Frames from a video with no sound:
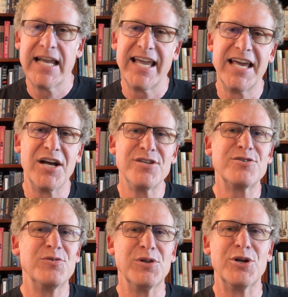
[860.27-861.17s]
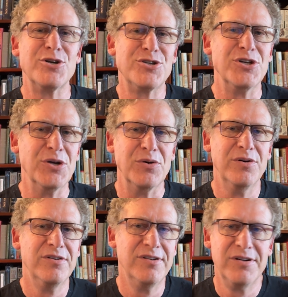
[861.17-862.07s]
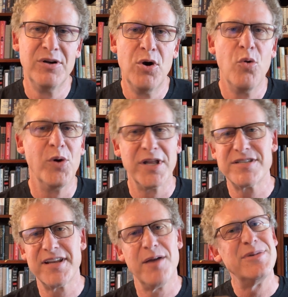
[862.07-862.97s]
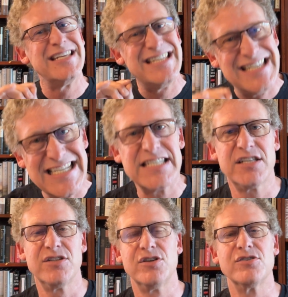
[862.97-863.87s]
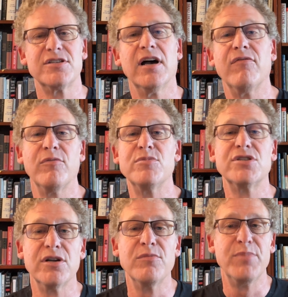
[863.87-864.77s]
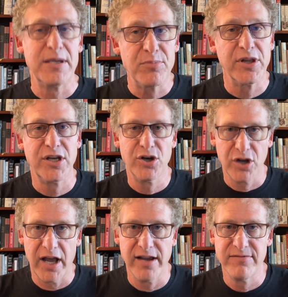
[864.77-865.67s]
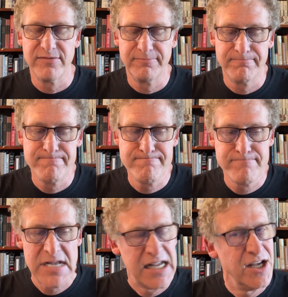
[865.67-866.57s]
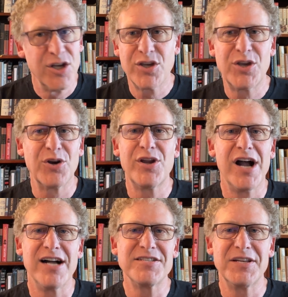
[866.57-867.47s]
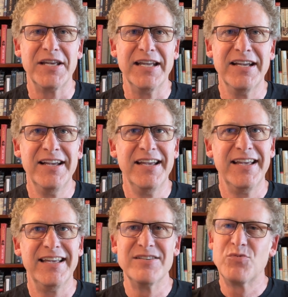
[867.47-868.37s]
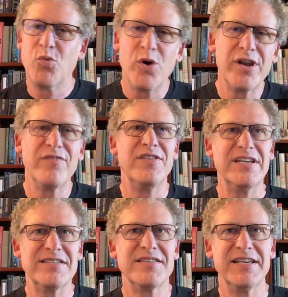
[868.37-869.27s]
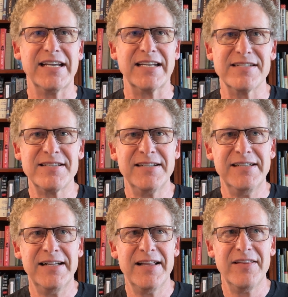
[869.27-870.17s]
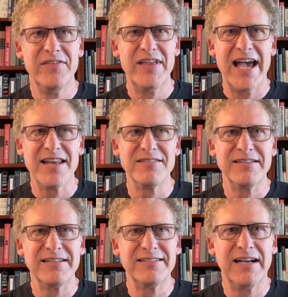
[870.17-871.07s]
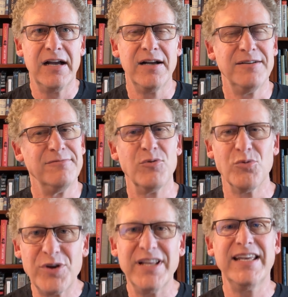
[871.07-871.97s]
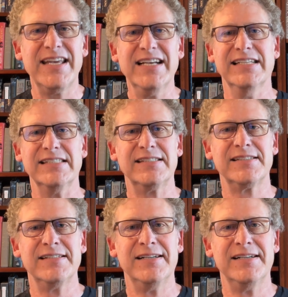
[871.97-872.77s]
It also alerts you when it's time to distance yourself from certain people in your life. Curiosity is one of these things that really is